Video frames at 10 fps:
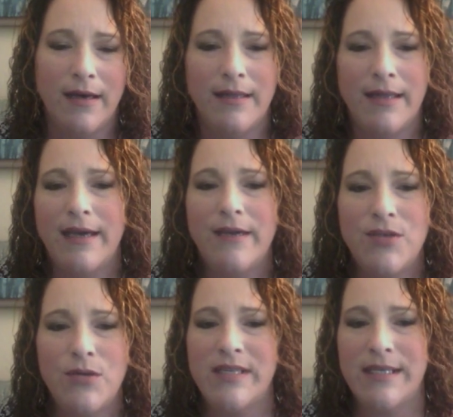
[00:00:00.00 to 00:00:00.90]
that gives
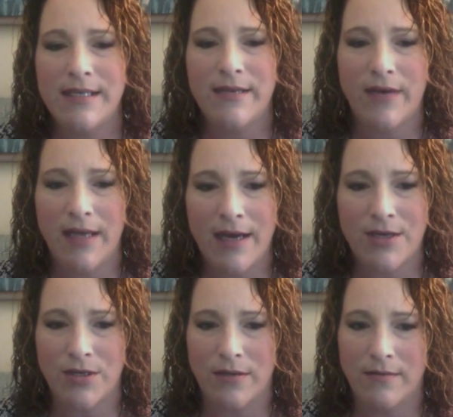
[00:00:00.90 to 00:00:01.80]
you a sense of
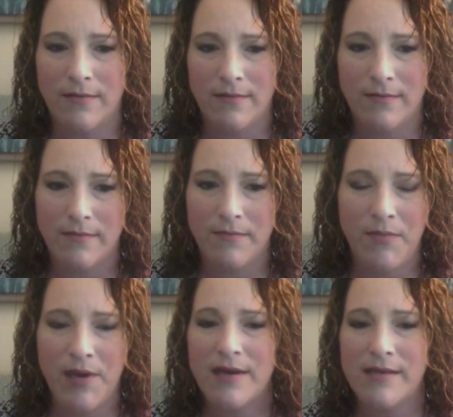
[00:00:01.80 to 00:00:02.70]
connection.
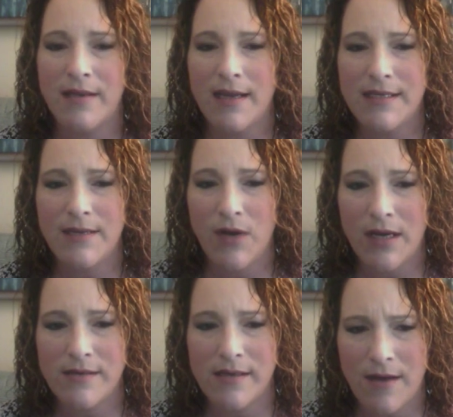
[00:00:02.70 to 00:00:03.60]
Because unless someone
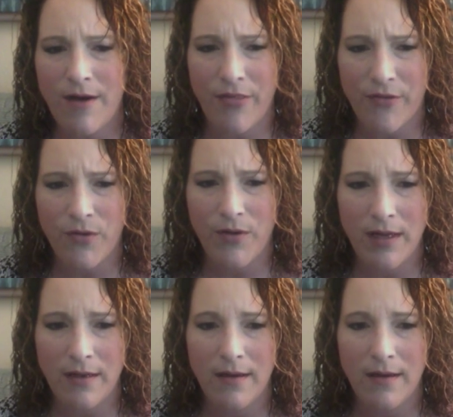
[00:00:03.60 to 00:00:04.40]
else has gone through it,